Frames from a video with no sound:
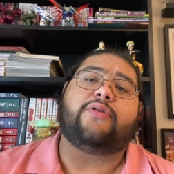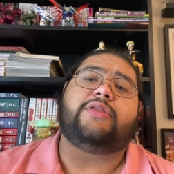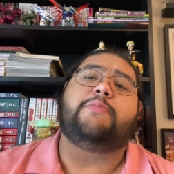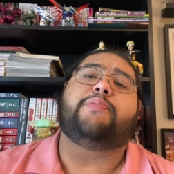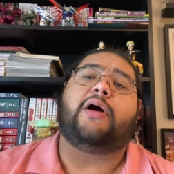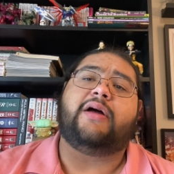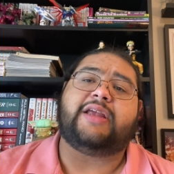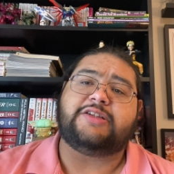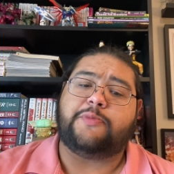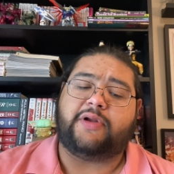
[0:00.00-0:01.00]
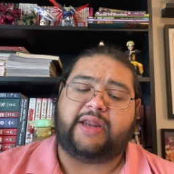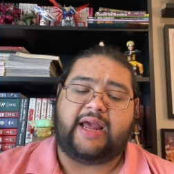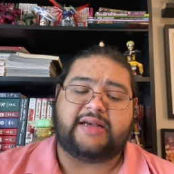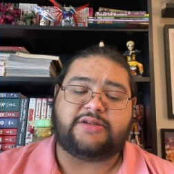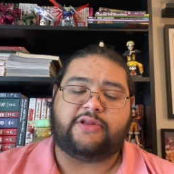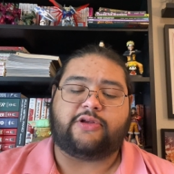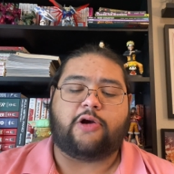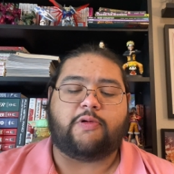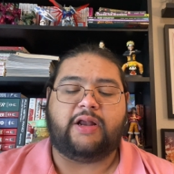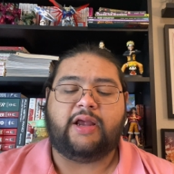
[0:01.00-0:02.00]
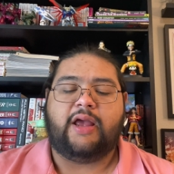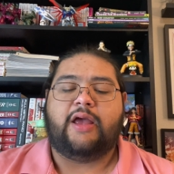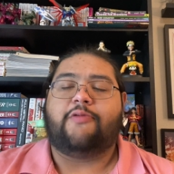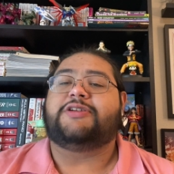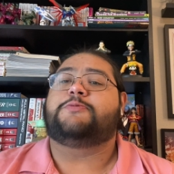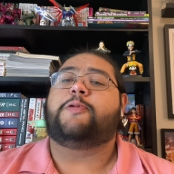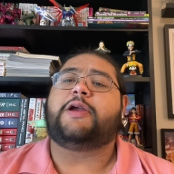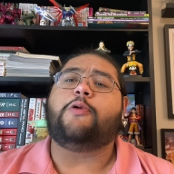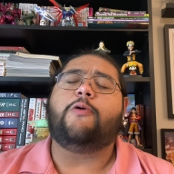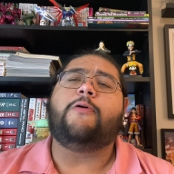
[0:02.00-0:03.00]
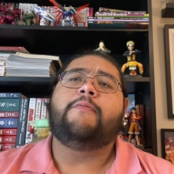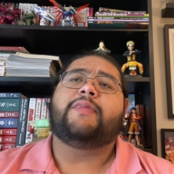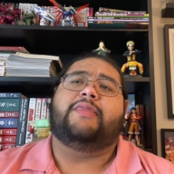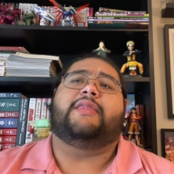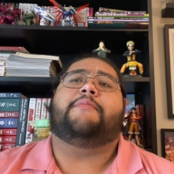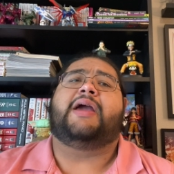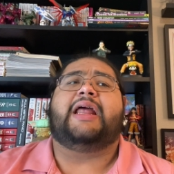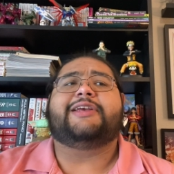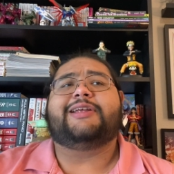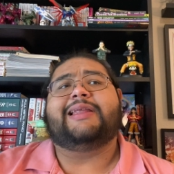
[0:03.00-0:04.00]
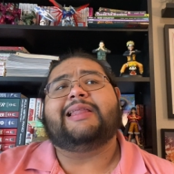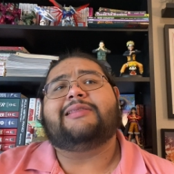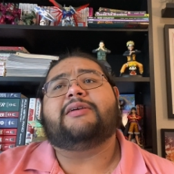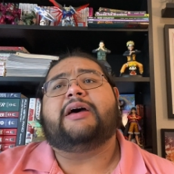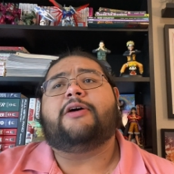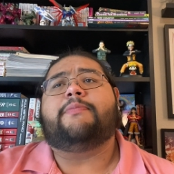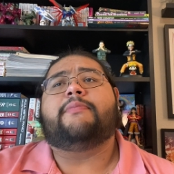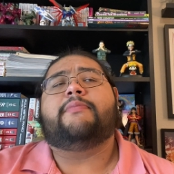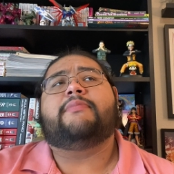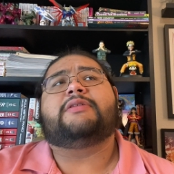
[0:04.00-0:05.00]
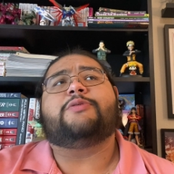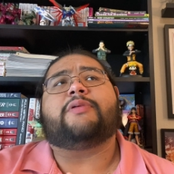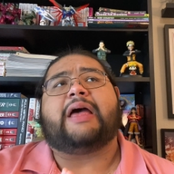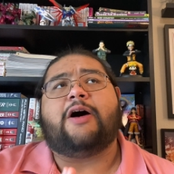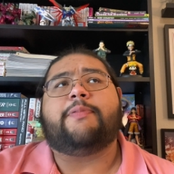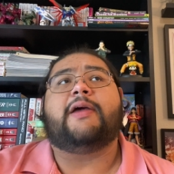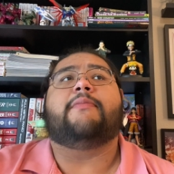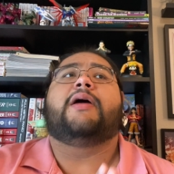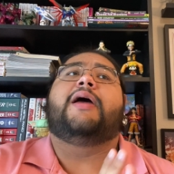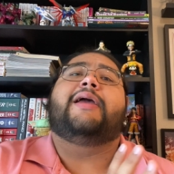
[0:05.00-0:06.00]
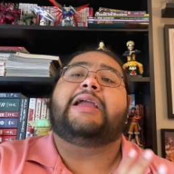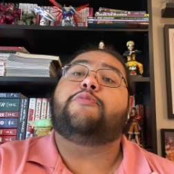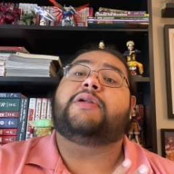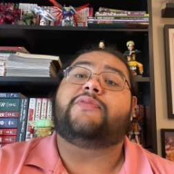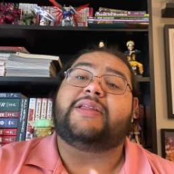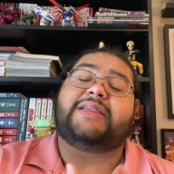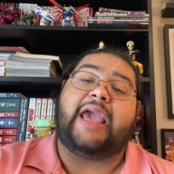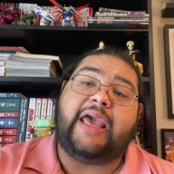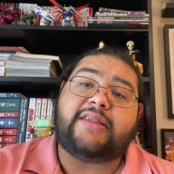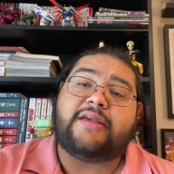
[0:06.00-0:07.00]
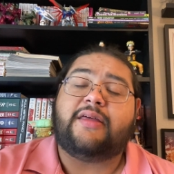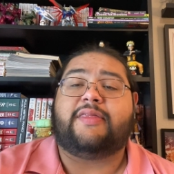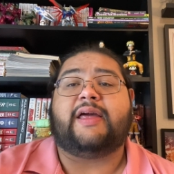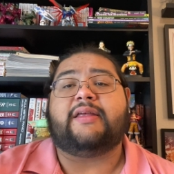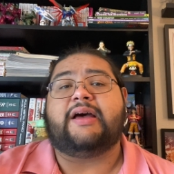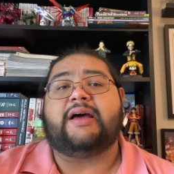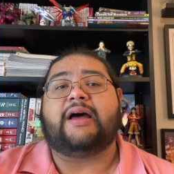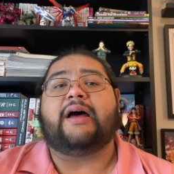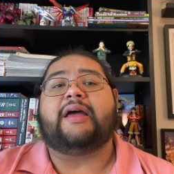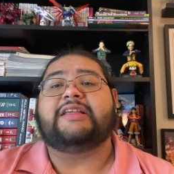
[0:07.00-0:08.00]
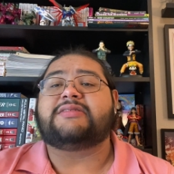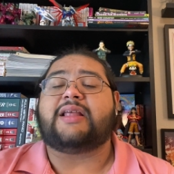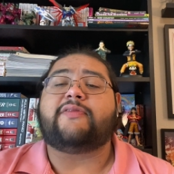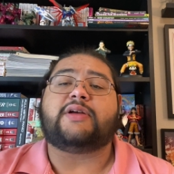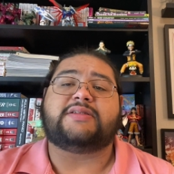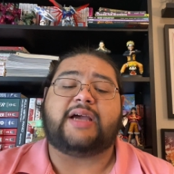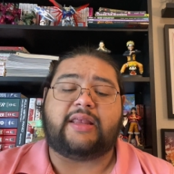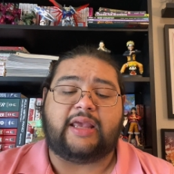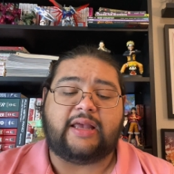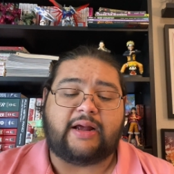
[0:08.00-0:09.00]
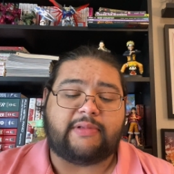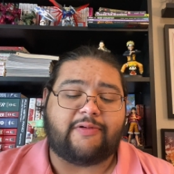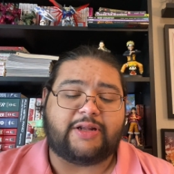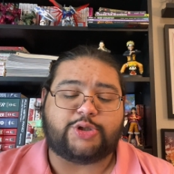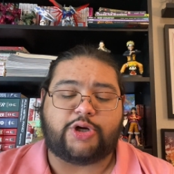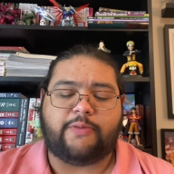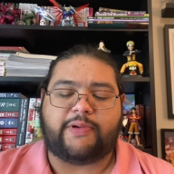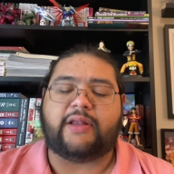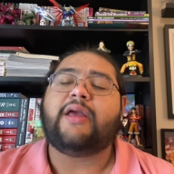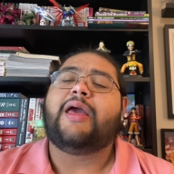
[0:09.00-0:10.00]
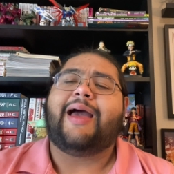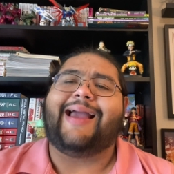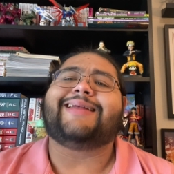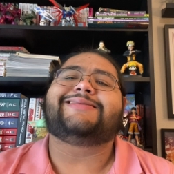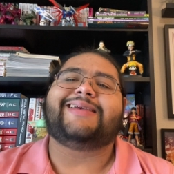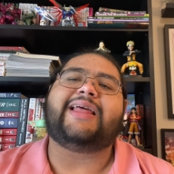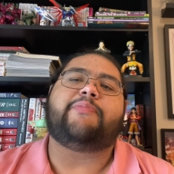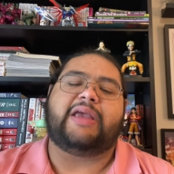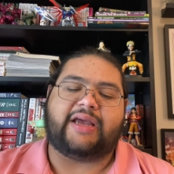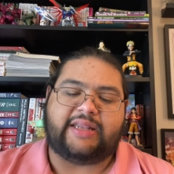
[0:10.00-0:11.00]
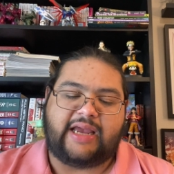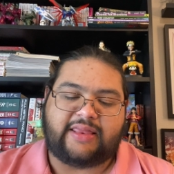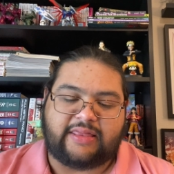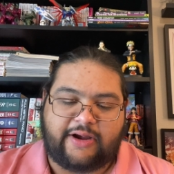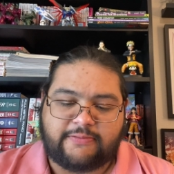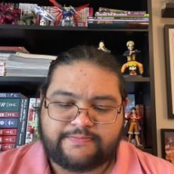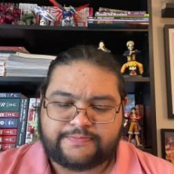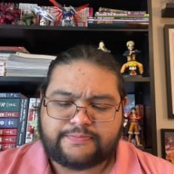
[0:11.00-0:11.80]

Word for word: the bond Asmodean has to the Dark One, which is pretty cool. That might actually lead to help to help him get rid of the taint that uh, is left on Sidene. I'm not really sure, but I can see that being connected there.